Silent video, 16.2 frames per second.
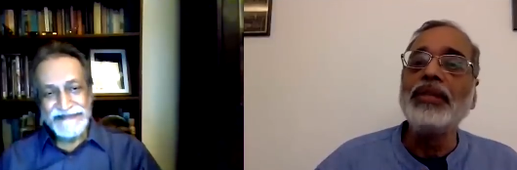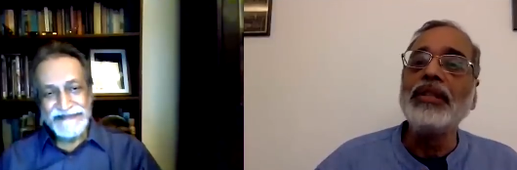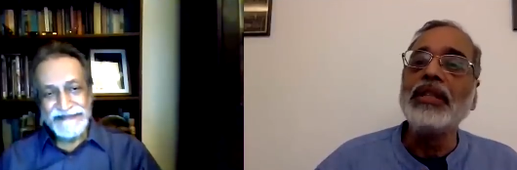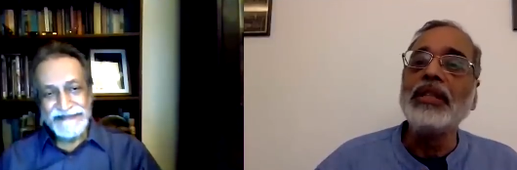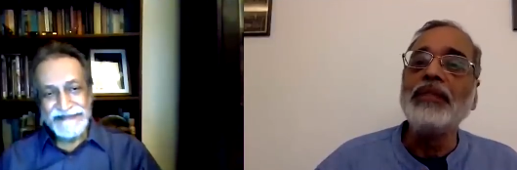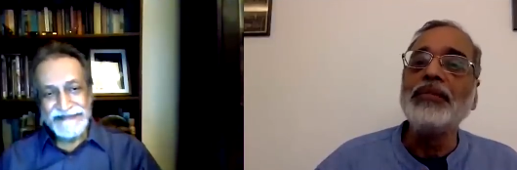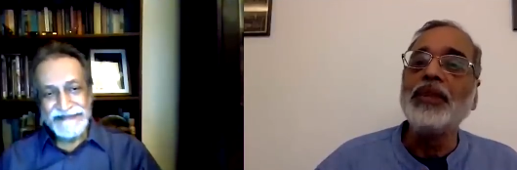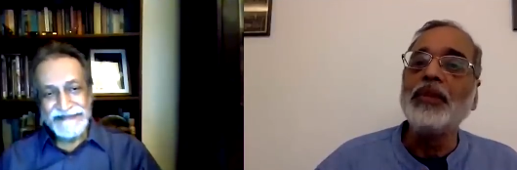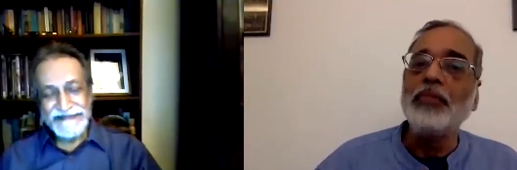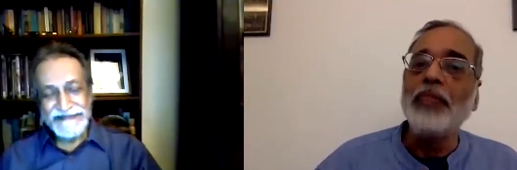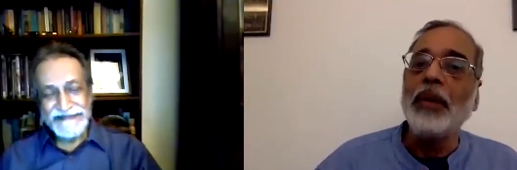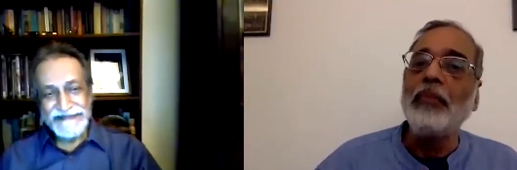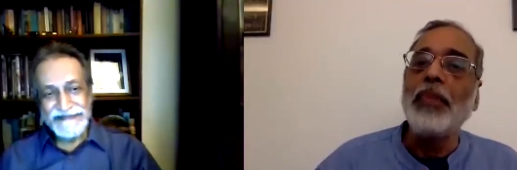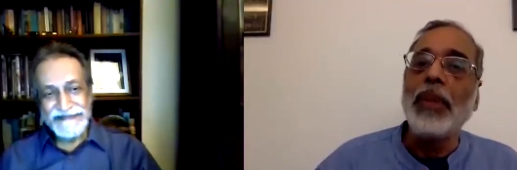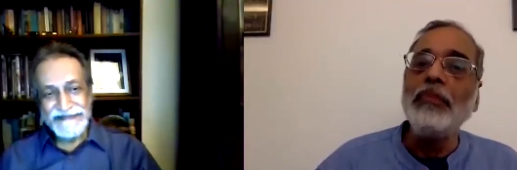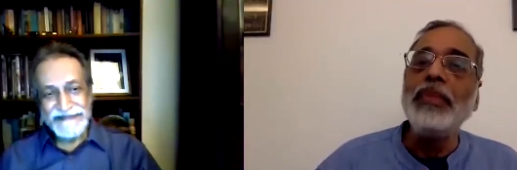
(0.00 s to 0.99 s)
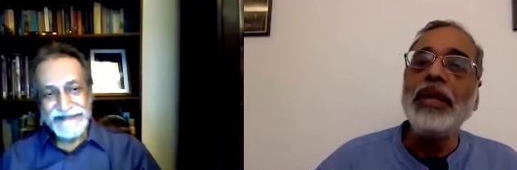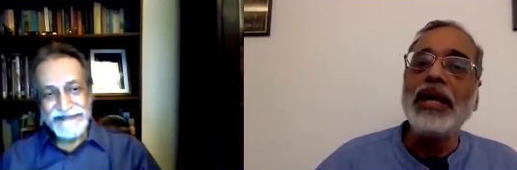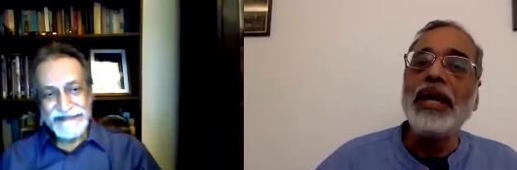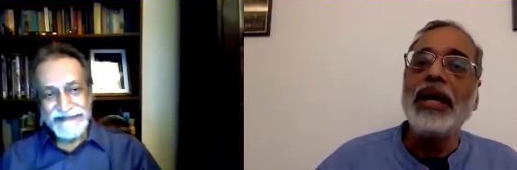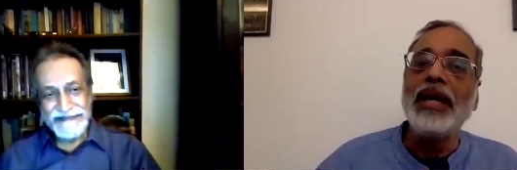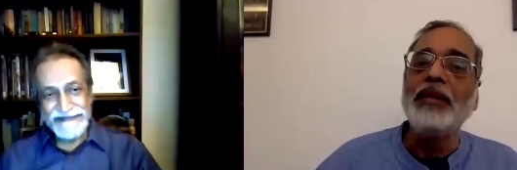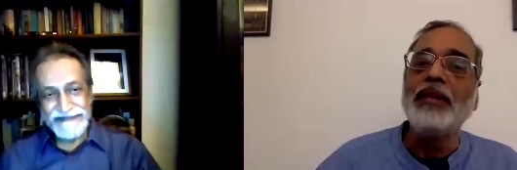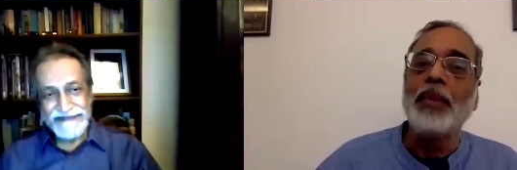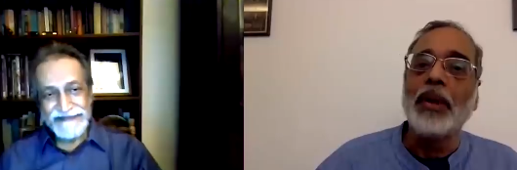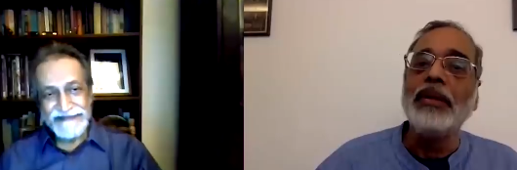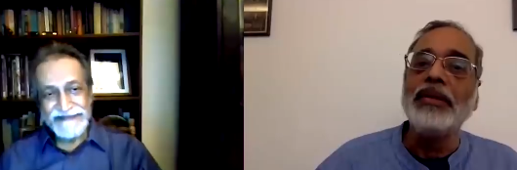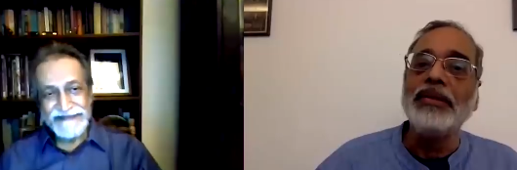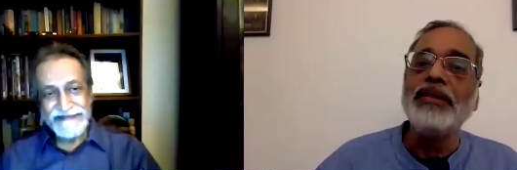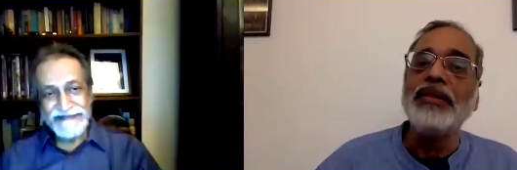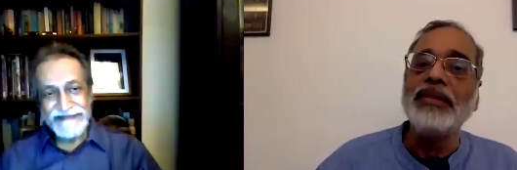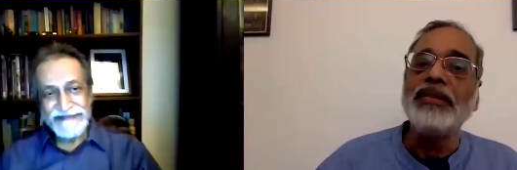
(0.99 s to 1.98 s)
Speaker 1: in terms of the public health
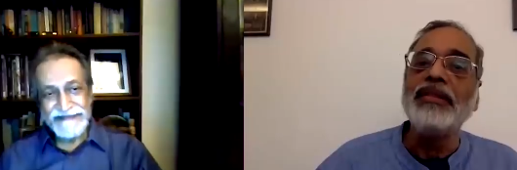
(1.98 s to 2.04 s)
policies.